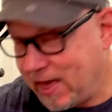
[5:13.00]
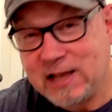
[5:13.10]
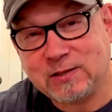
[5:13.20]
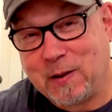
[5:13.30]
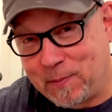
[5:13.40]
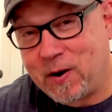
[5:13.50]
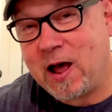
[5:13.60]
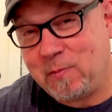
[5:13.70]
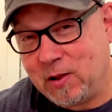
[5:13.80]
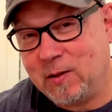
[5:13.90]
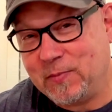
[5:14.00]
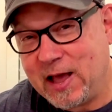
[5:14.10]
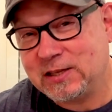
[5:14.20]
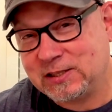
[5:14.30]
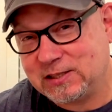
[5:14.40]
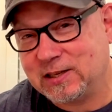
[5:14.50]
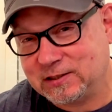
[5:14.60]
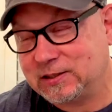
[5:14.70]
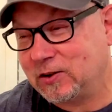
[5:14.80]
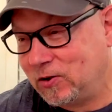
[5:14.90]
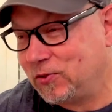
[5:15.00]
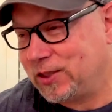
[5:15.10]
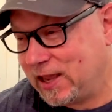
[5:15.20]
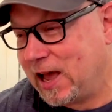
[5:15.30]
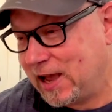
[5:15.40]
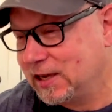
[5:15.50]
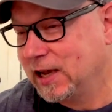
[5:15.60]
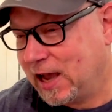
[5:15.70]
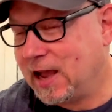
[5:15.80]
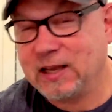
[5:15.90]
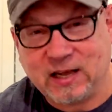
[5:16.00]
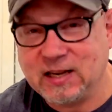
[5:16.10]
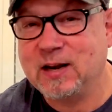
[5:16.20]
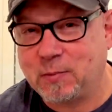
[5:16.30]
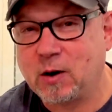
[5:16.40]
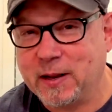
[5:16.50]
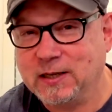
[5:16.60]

That's my problem. That's the fault. Yeah. I need a bourbon.